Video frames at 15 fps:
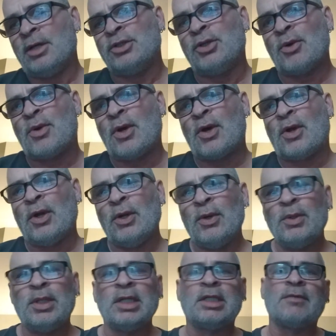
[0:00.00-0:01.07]
To
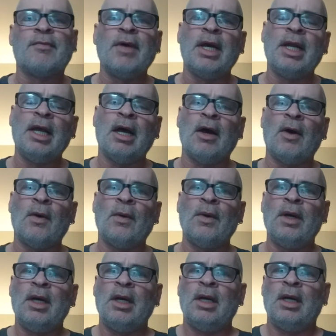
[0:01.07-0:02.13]
conclude this
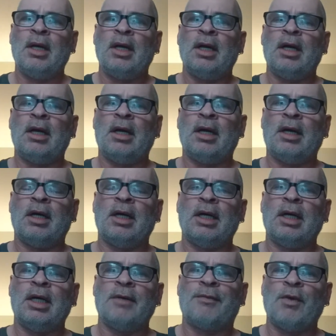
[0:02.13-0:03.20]
video,
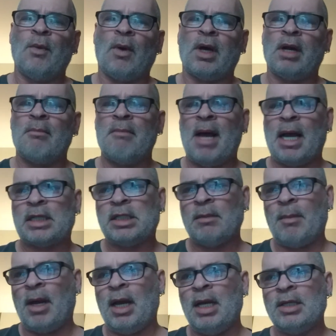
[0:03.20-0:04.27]
if you want to
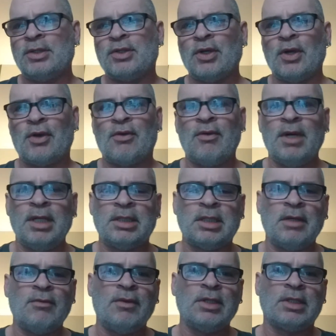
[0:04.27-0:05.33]
maximize your
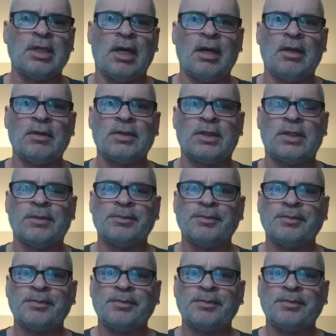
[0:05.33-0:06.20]
creatine results,